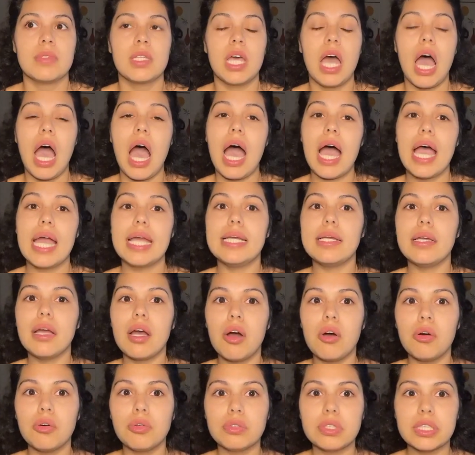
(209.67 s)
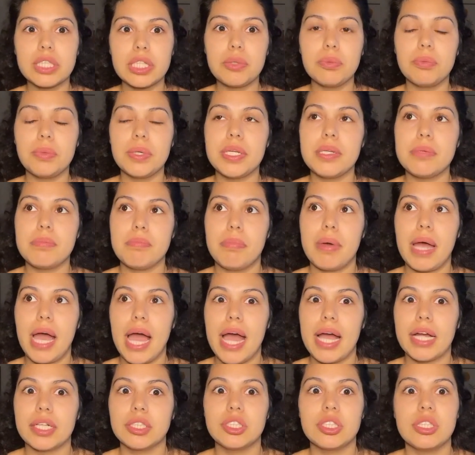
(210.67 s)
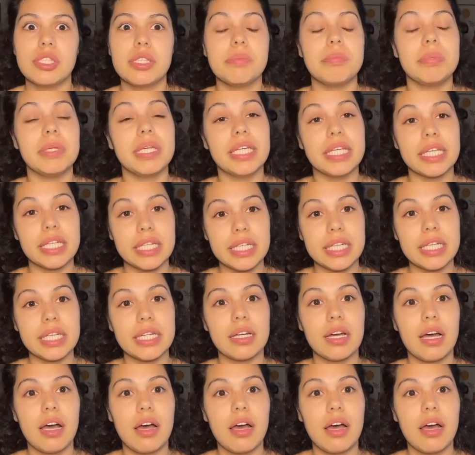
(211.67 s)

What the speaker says: I only went back to the beginning